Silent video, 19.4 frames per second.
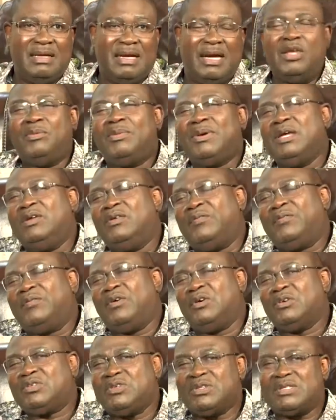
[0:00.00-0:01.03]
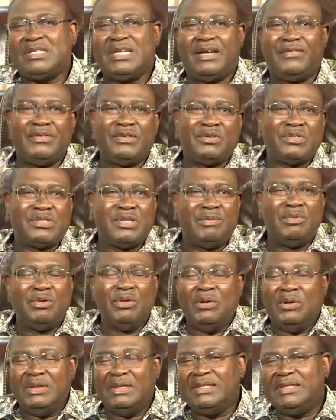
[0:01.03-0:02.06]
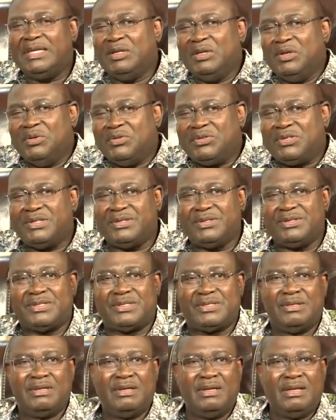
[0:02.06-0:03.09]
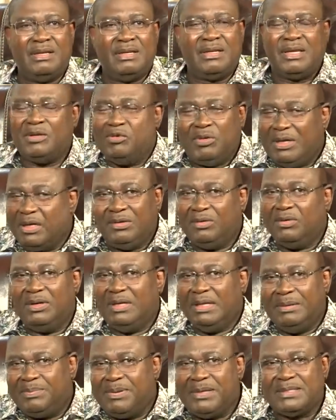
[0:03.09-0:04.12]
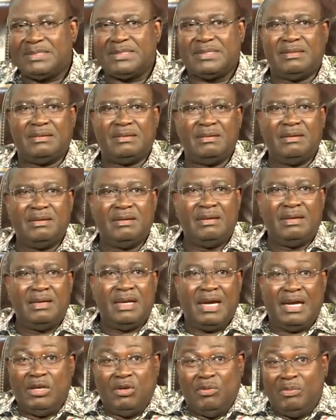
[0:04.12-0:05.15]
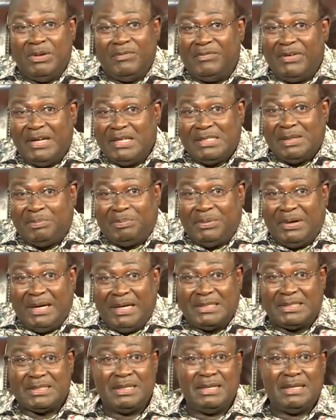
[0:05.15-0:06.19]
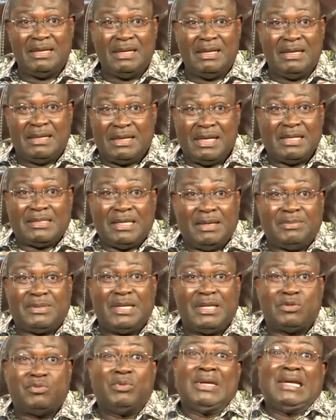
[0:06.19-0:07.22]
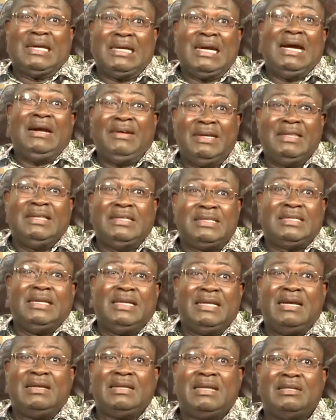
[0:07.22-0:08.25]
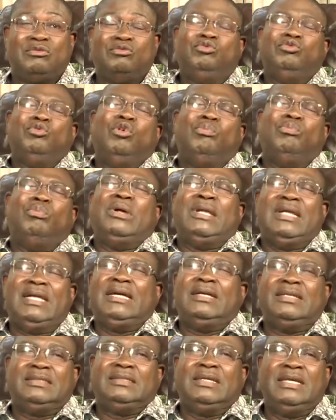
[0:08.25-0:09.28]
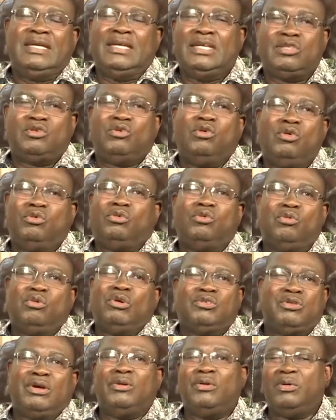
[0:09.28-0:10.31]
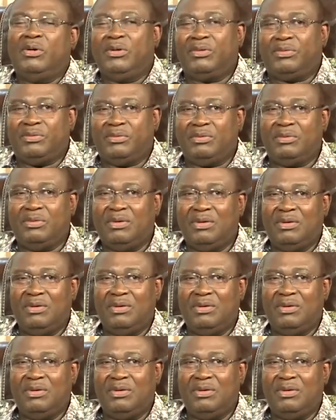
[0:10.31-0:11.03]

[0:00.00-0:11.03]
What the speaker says: And you begin to force yourself into some lonely delusions that you are the only person. And you'll be very surprised that sometimes we carry this thing out that nobody else is going through what you're going through.